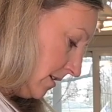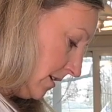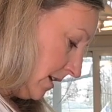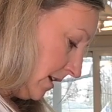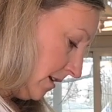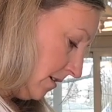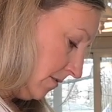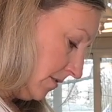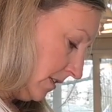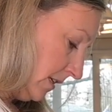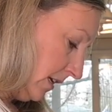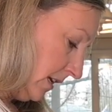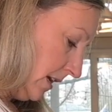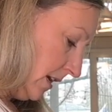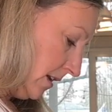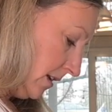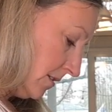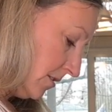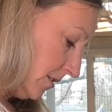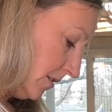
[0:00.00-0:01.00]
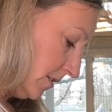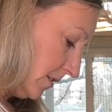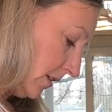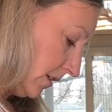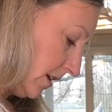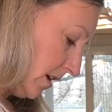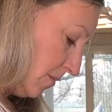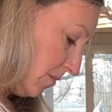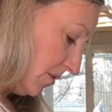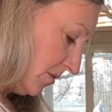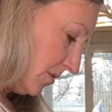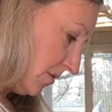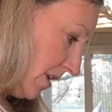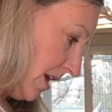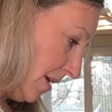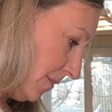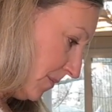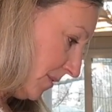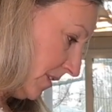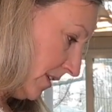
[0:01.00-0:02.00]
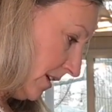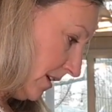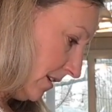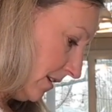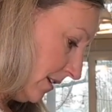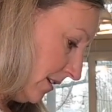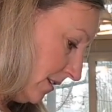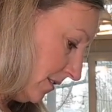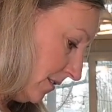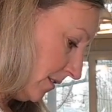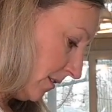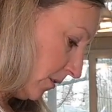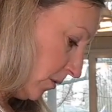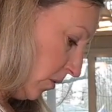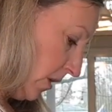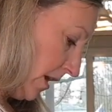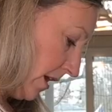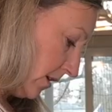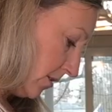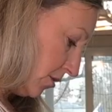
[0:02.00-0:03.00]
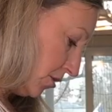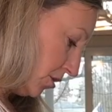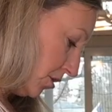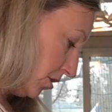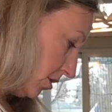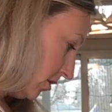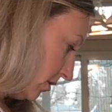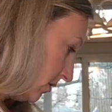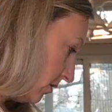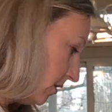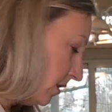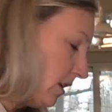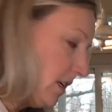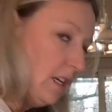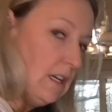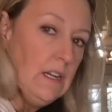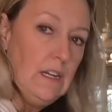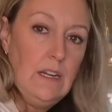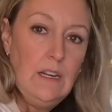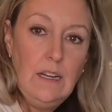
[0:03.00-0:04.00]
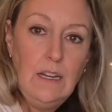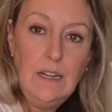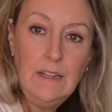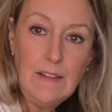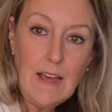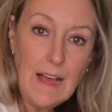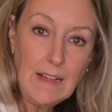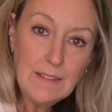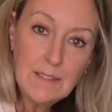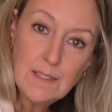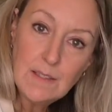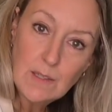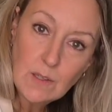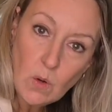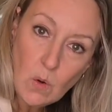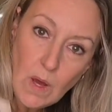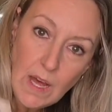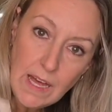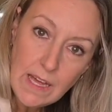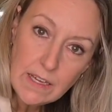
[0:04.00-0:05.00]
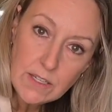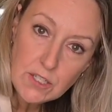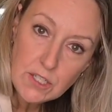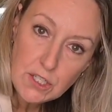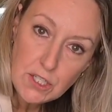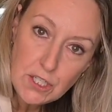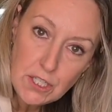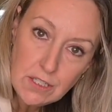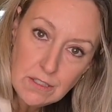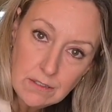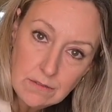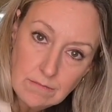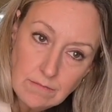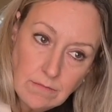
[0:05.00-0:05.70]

How to get just a couple drops in is the question. That's the question.